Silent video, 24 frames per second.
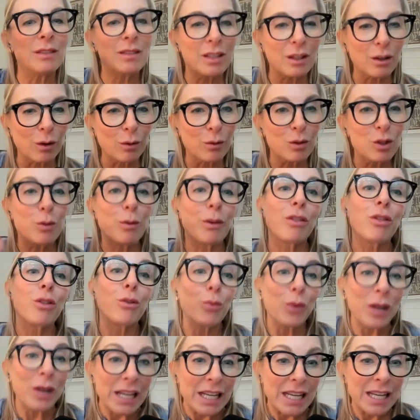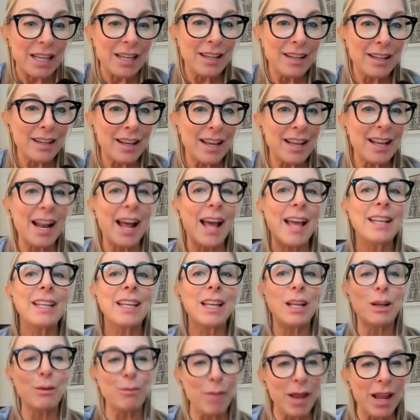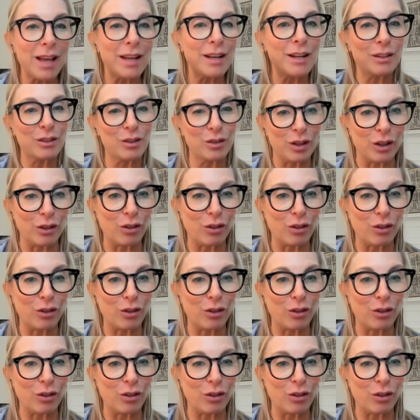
0 to a 3 and I can manage the